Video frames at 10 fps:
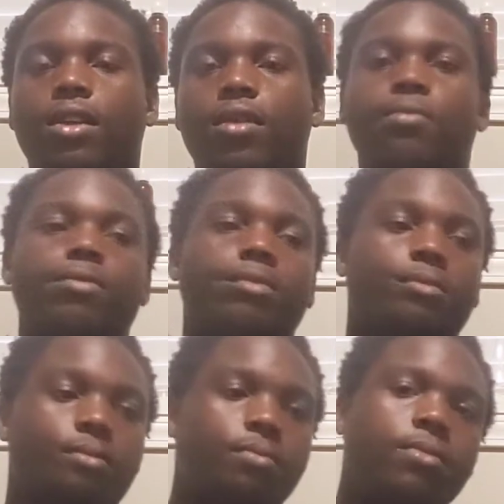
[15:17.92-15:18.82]
yeah,
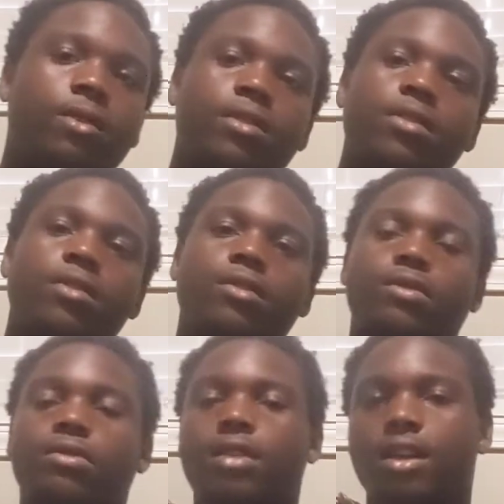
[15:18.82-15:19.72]
you
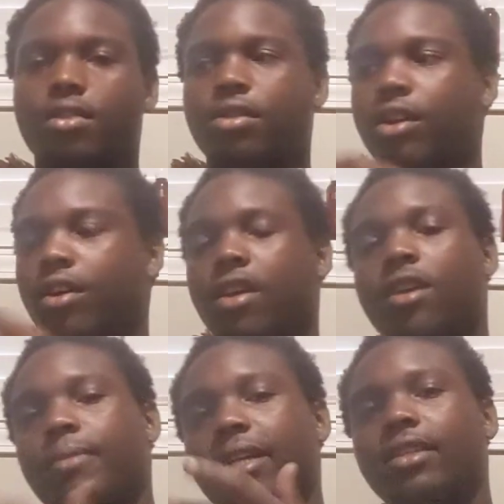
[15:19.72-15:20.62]
think you
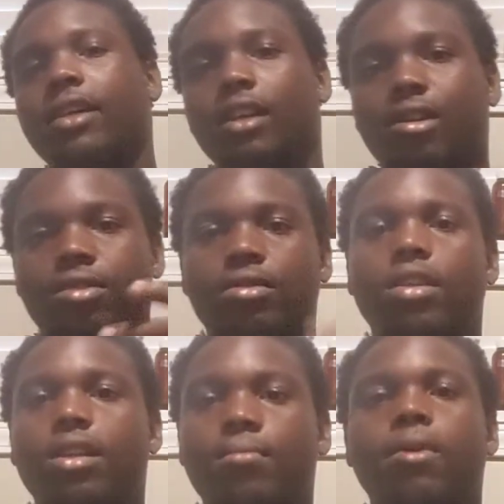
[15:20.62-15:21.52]
hear about these other countries
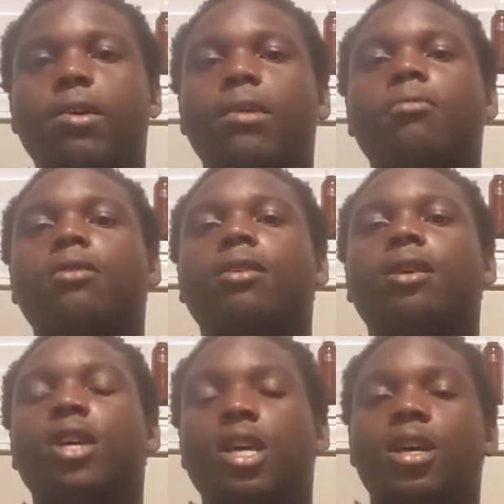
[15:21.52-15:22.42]
getting bombed,
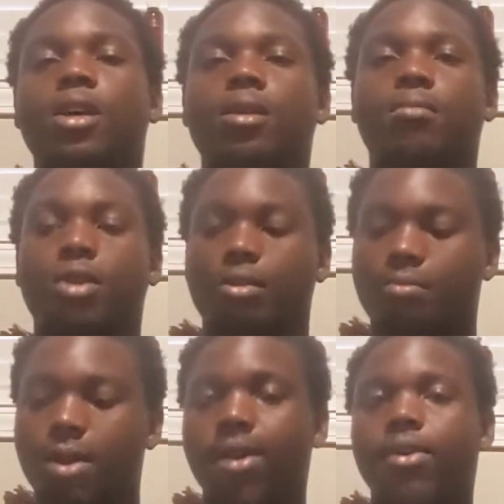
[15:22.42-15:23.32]
but
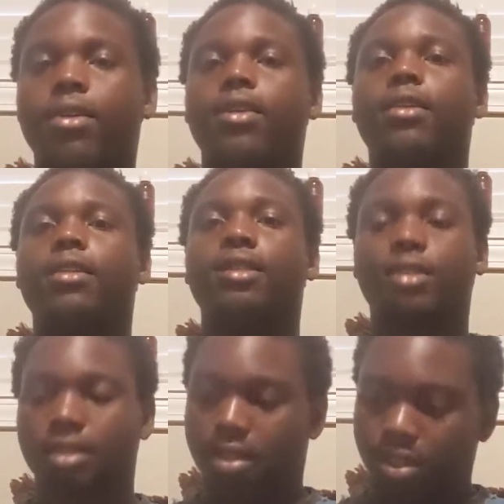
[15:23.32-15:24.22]
America is
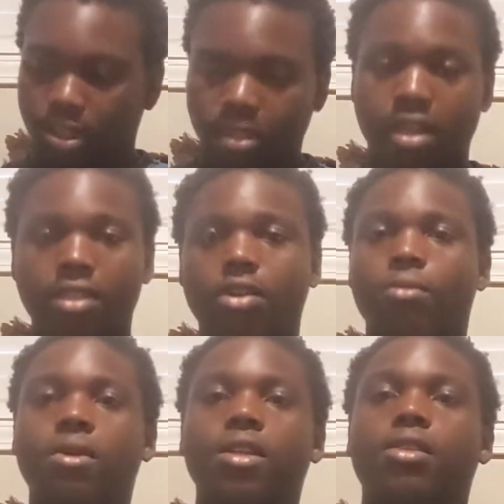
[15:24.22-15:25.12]
that's
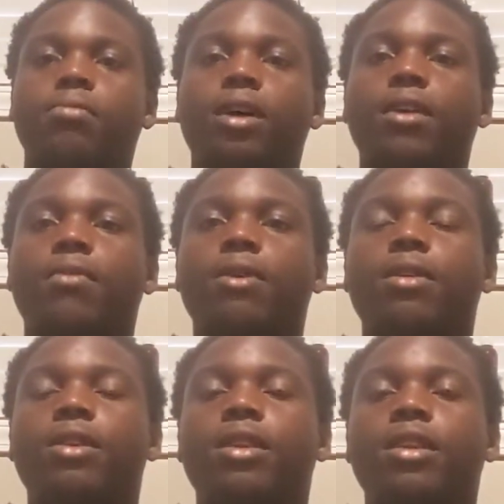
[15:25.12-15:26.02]
gonna be the spot
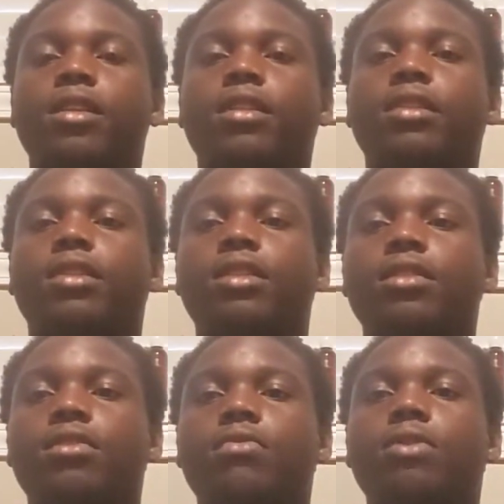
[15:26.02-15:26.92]
where
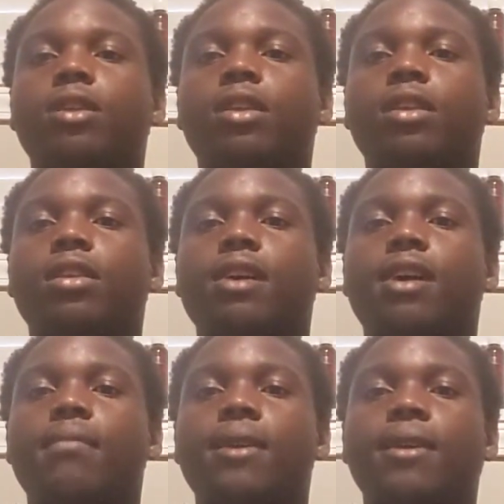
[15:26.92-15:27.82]
you would, you
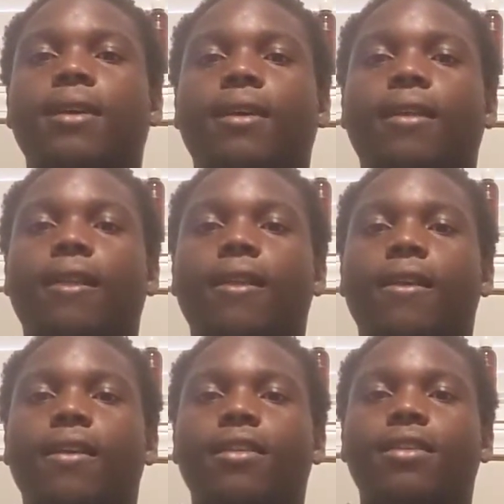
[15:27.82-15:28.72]
know what I mean?
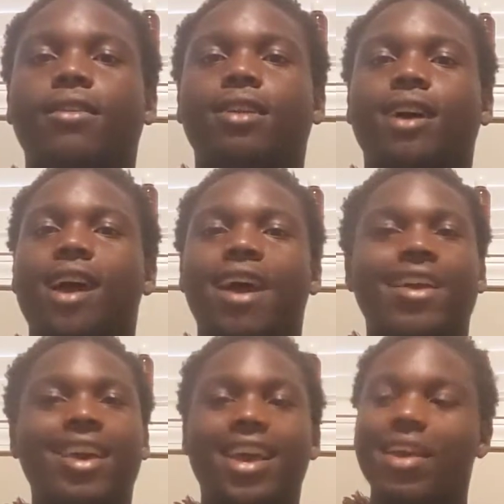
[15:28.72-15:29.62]

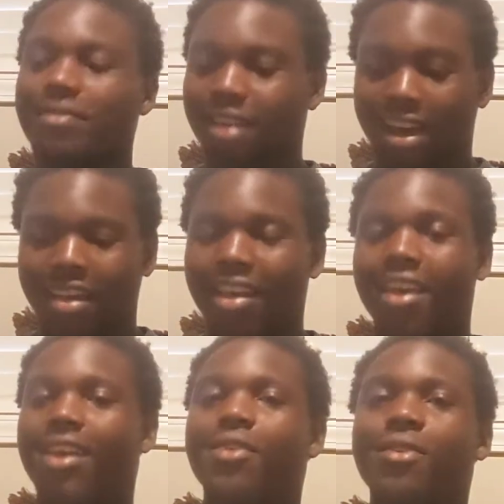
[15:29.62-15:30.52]
I can't
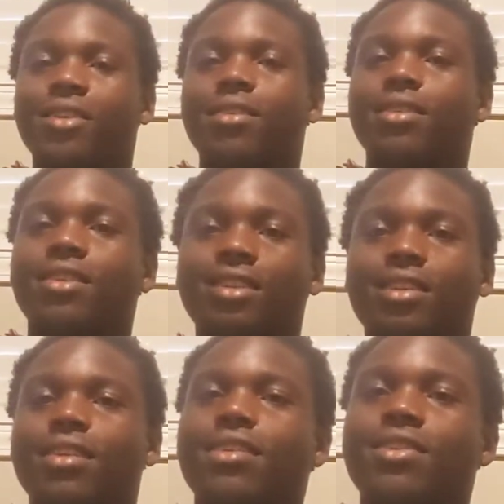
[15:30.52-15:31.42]
even,
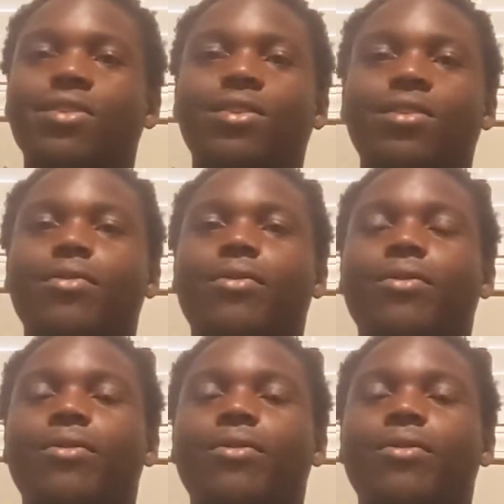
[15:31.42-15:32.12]
you know,